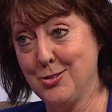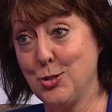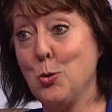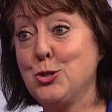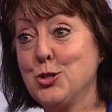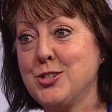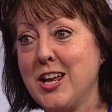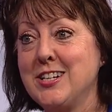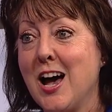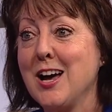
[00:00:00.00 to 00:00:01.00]
soldiers
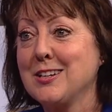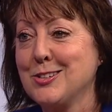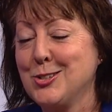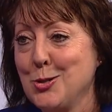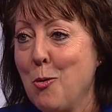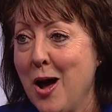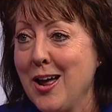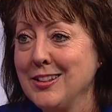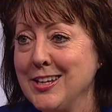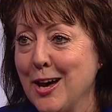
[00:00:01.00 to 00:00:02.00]
had talked so highly,